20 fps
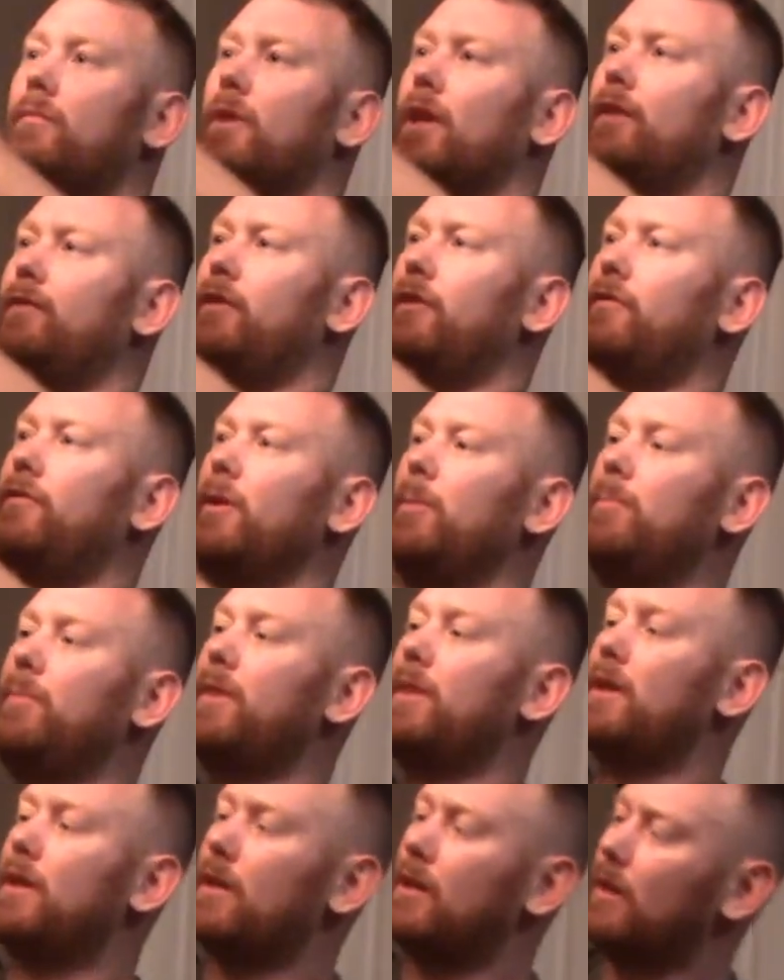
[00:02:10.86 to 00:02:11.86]
if you flip
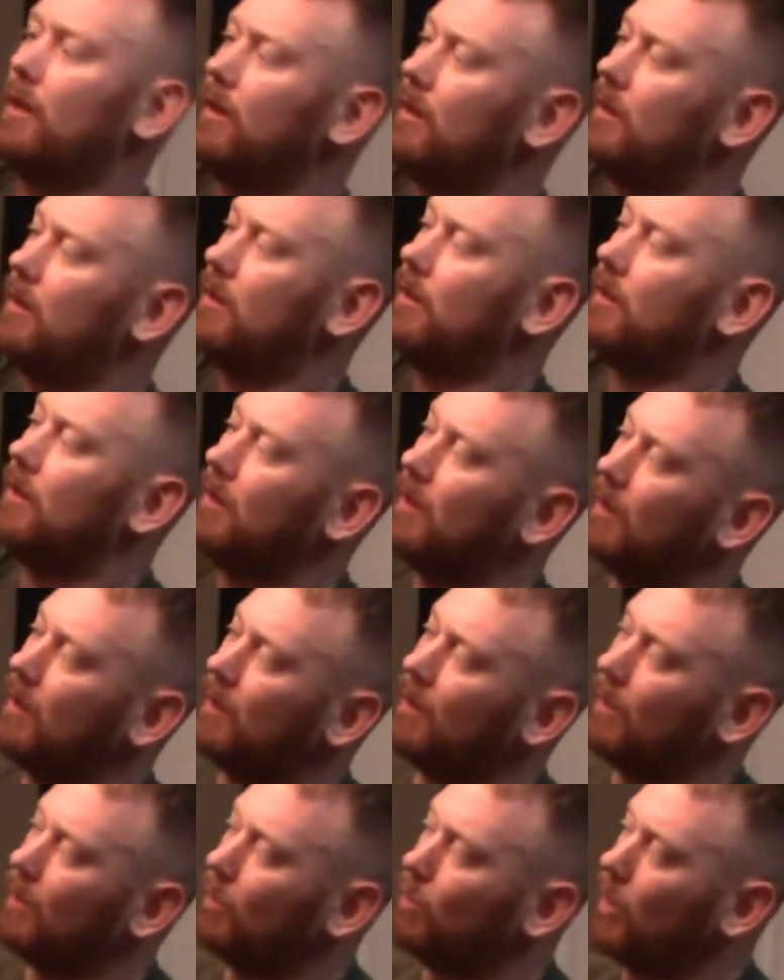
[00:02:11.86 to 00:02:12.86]
the
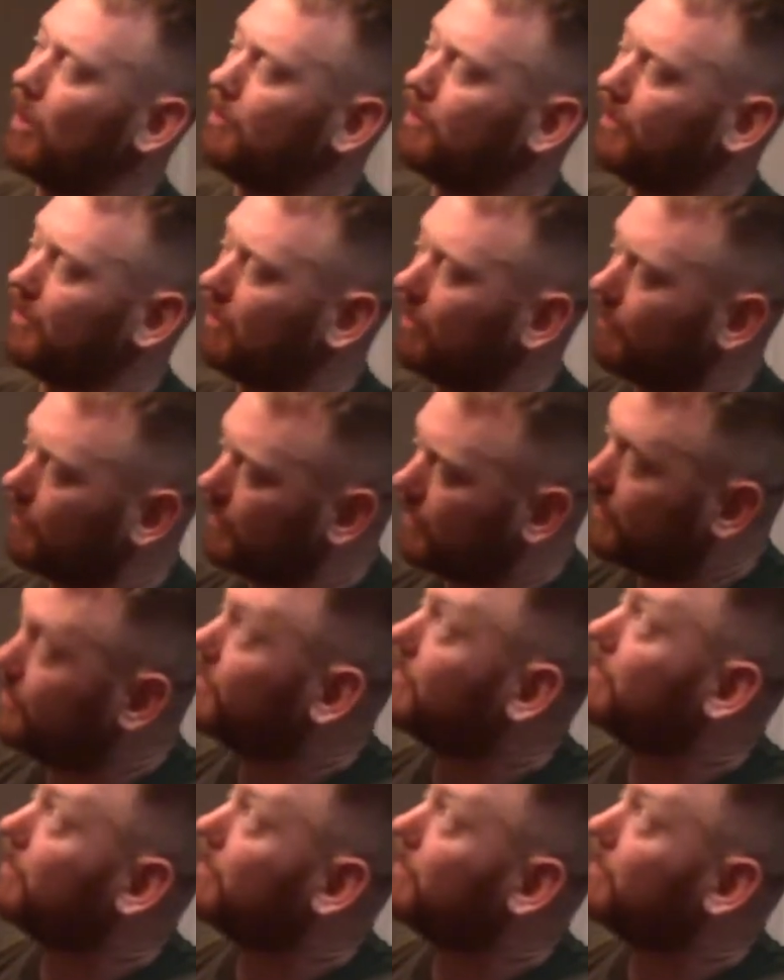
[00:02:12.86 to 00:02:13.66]
weapon over to